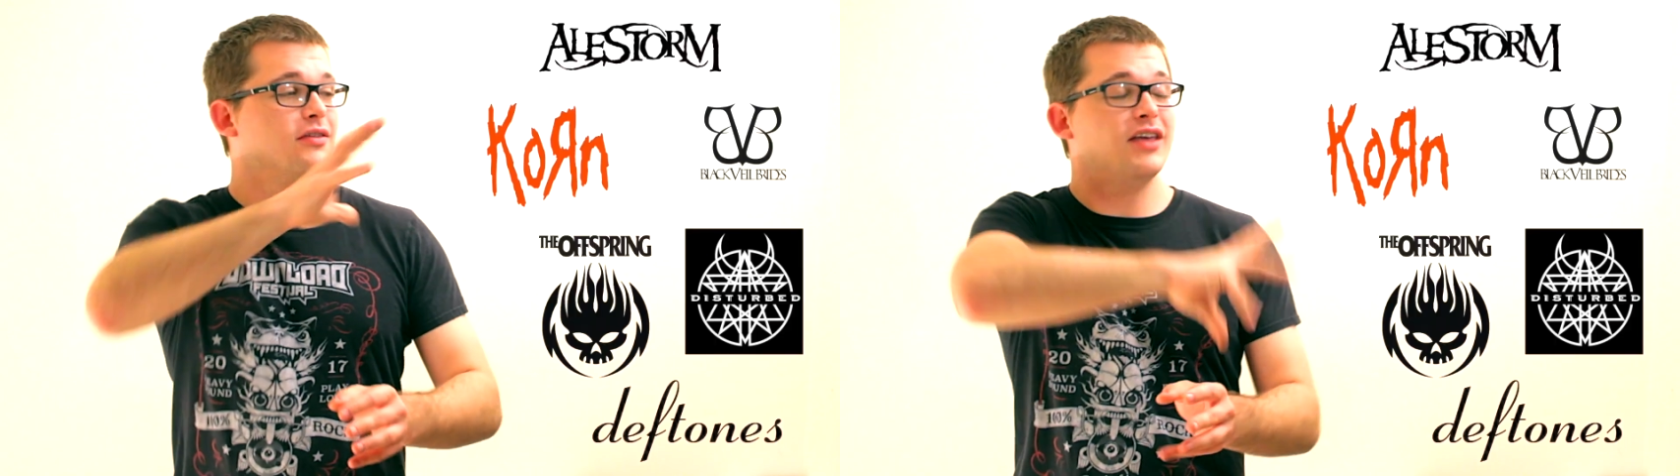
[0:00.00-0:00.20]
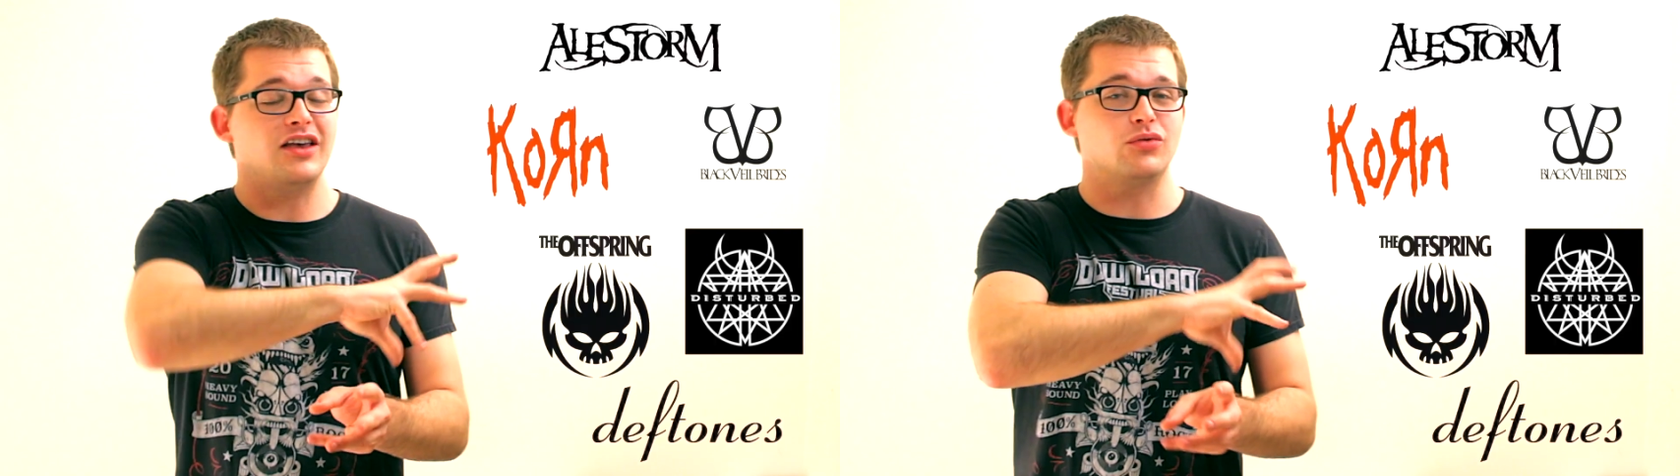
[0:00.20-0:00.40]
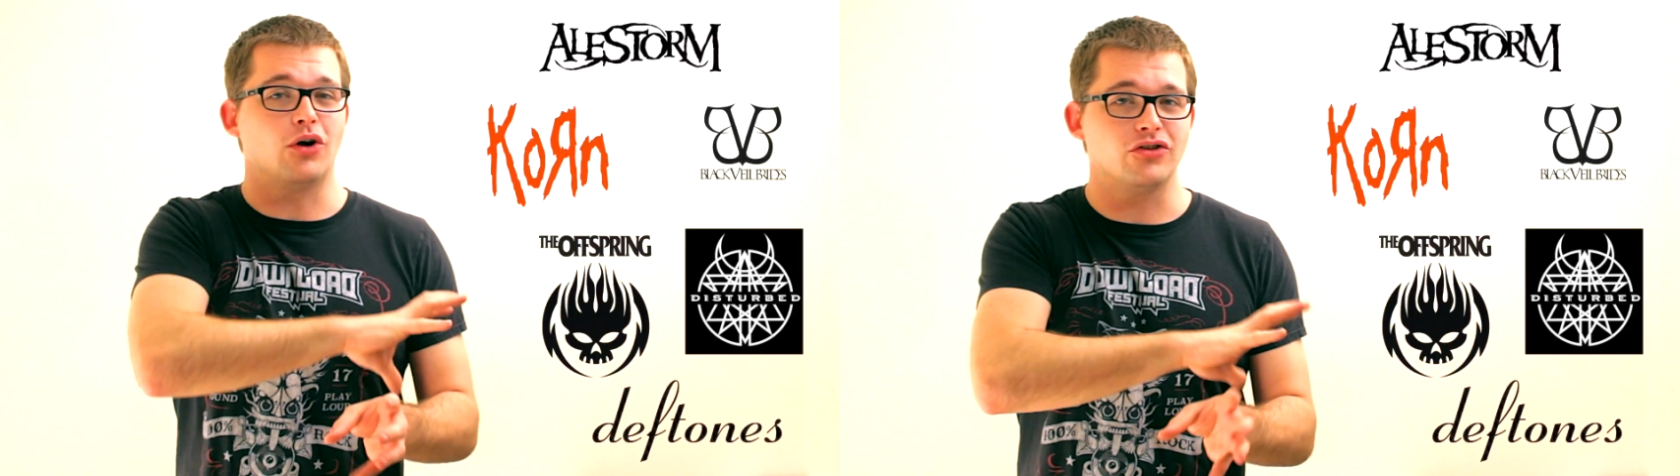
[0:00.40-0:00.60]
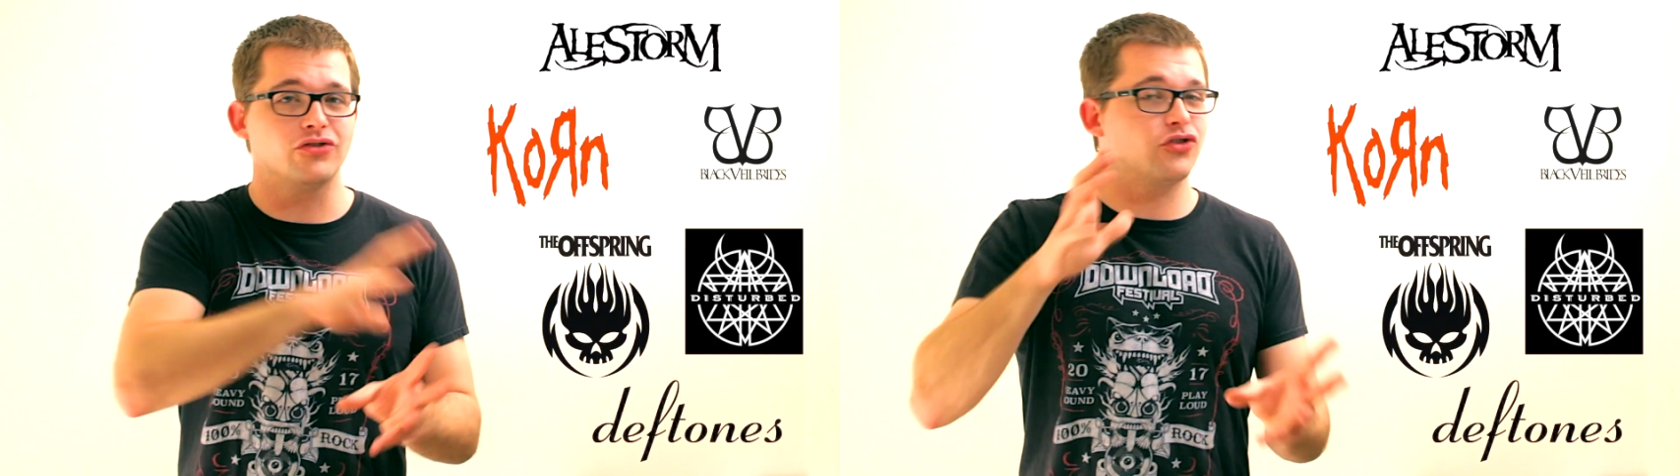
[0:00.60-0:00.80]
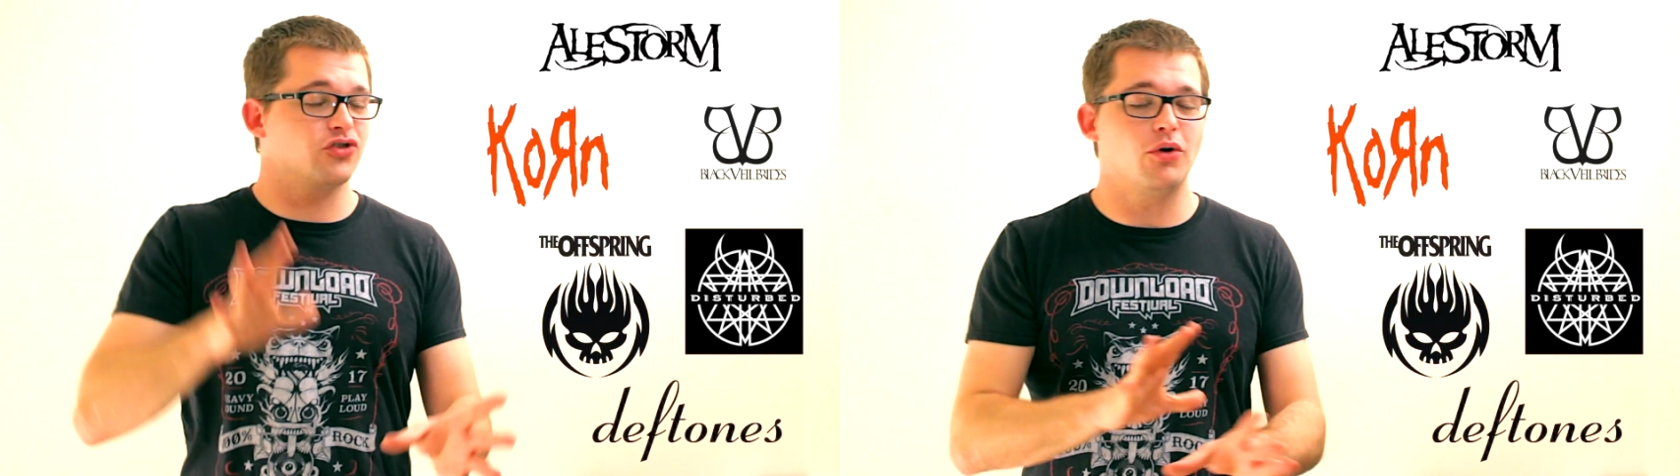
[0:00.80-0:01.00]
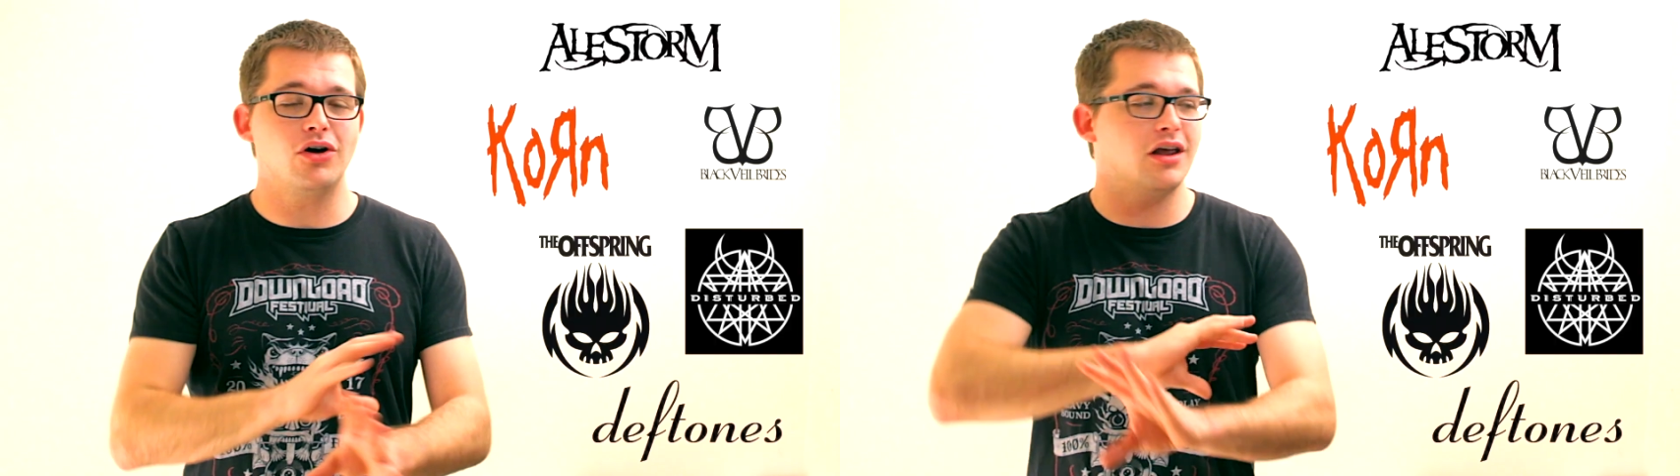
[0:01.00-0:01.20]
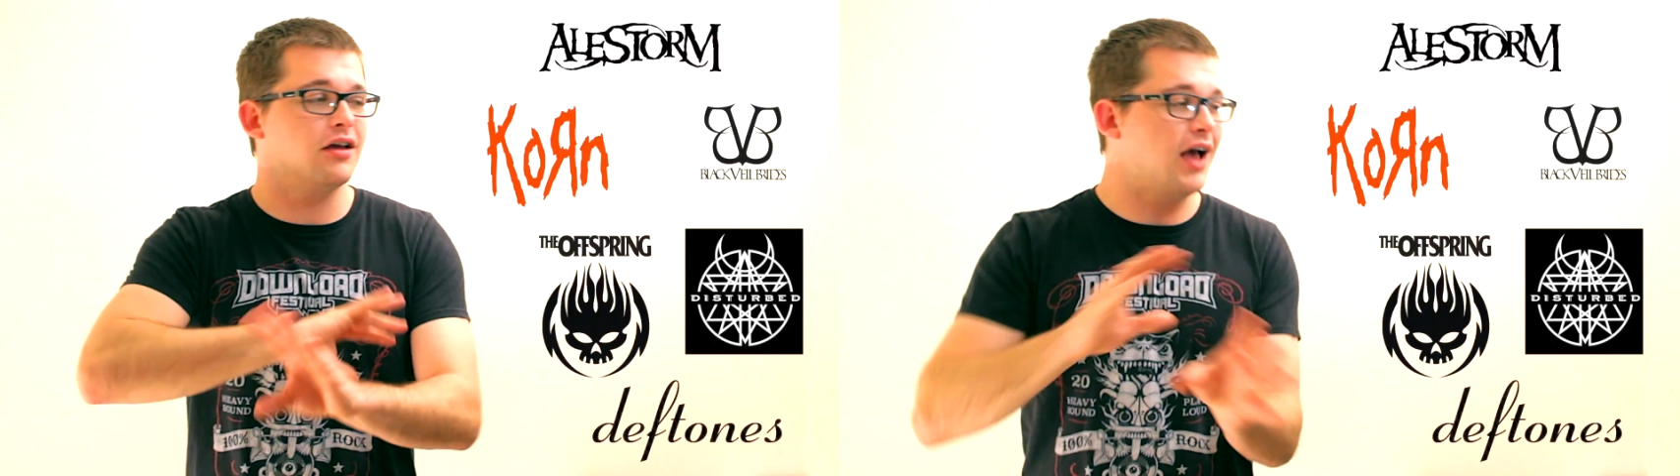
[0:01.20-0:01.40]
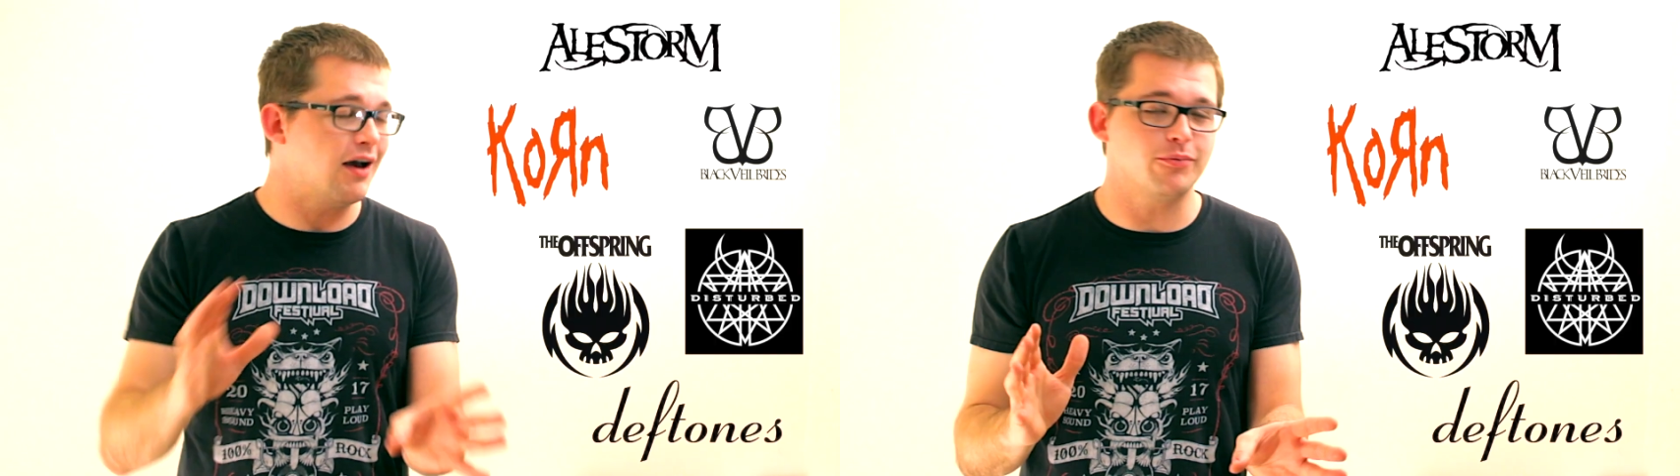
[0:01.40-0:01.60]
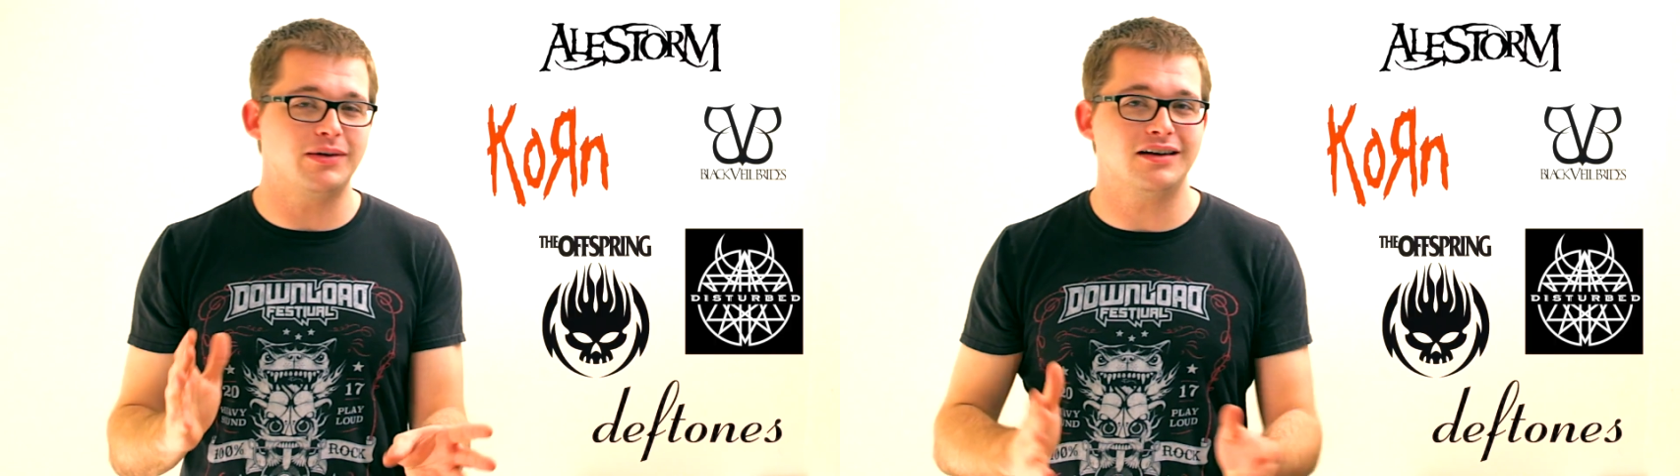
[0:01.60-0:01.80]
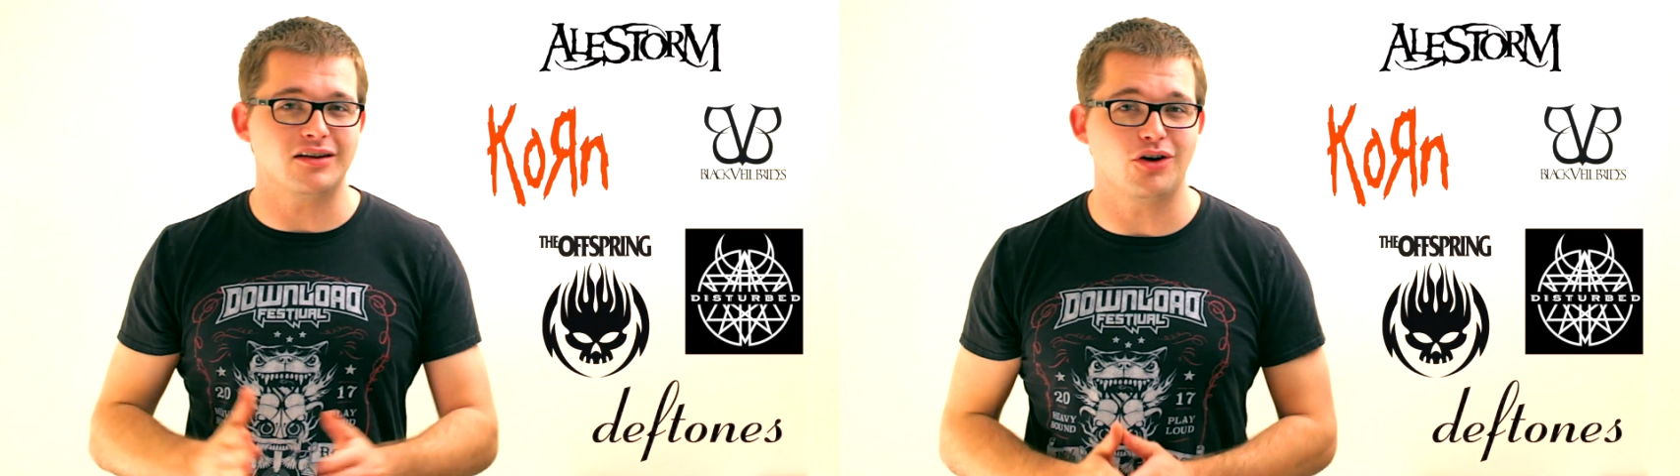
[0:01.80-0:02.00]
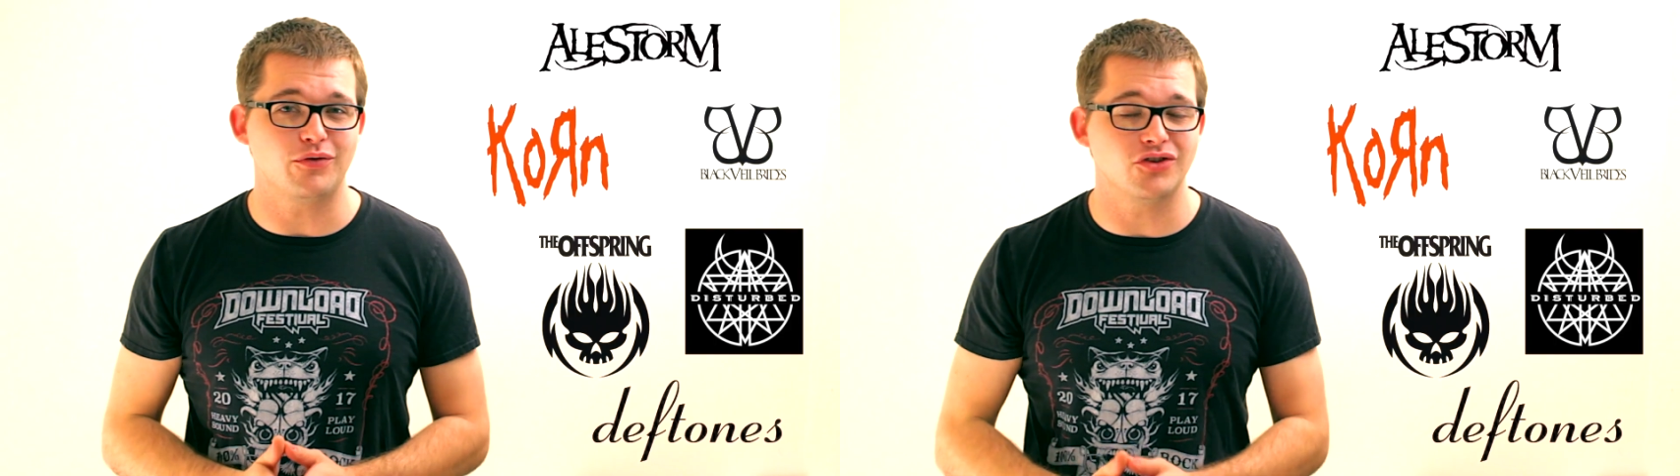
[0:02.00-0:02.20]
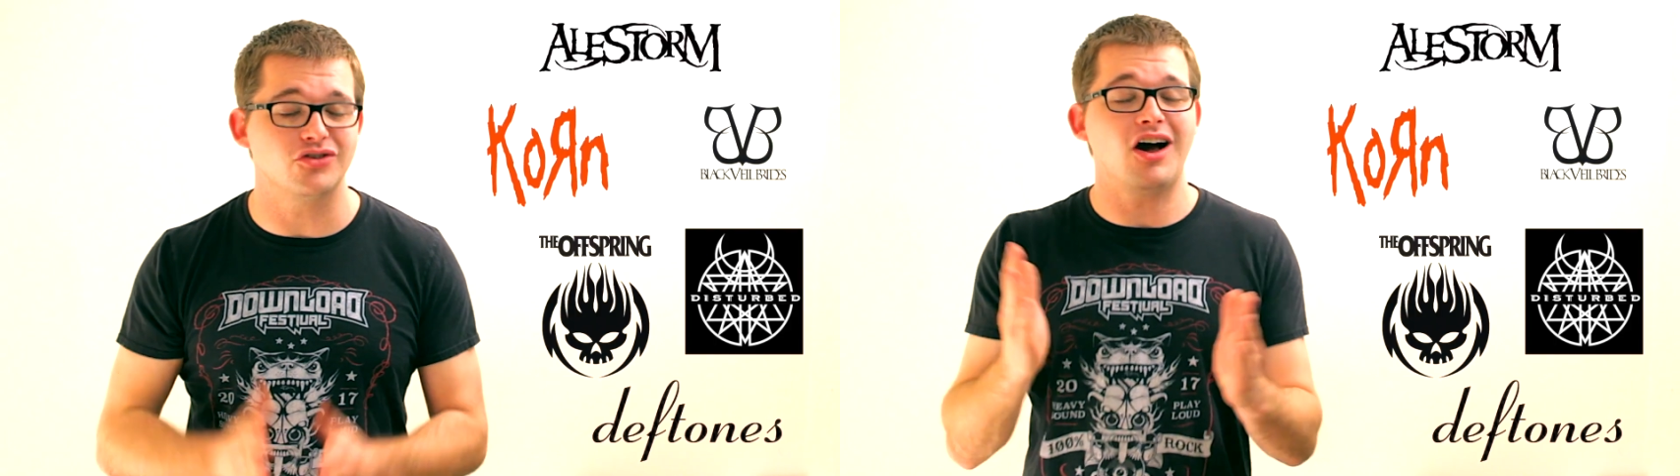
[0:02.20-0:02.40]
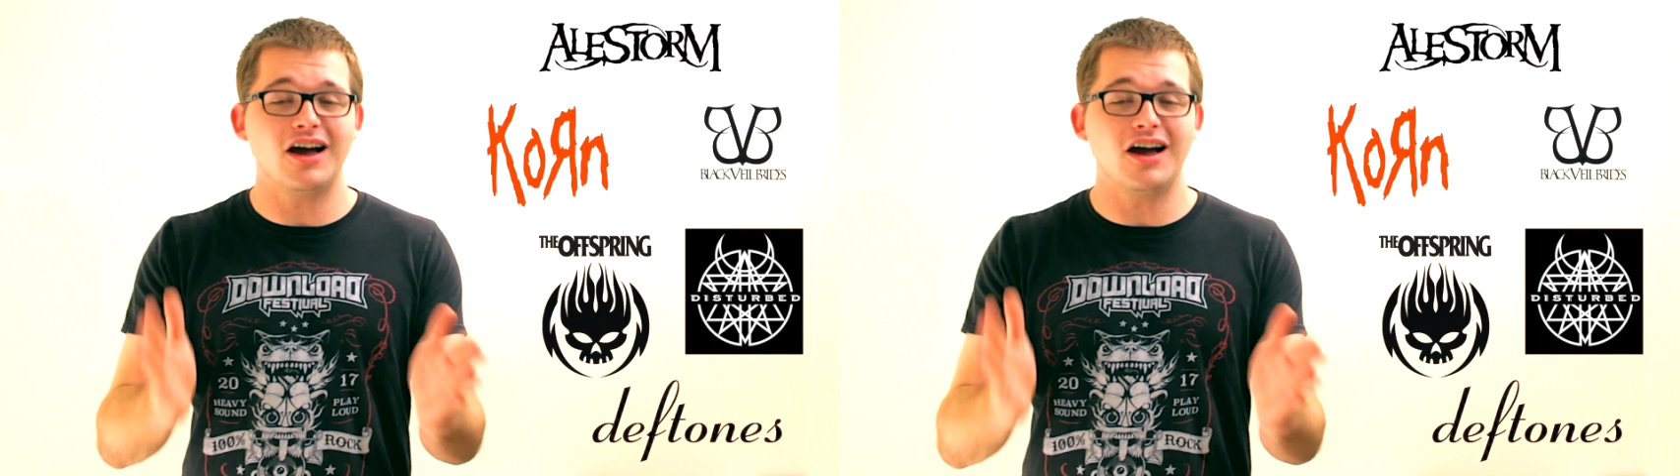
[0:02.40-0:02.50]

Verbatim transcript: These ones, smaller, haven't played as often,